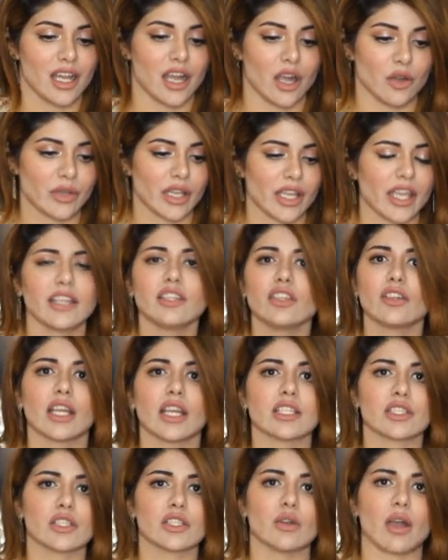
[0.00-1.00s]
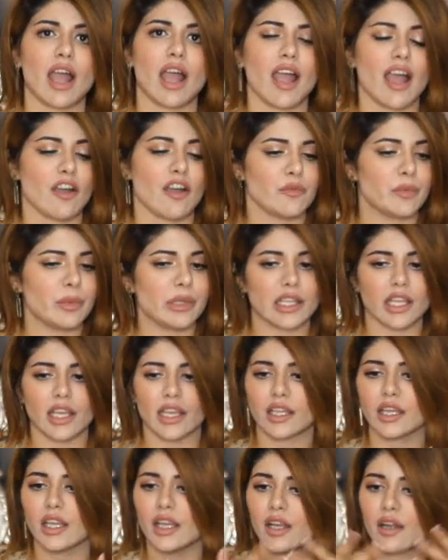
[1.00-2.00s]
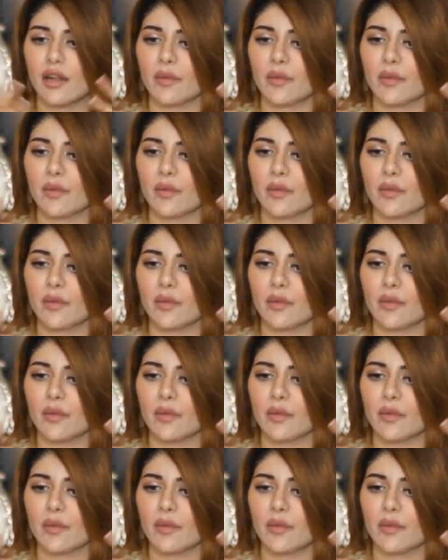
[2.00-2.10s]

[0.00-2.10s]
Okay, and you guys know I have been like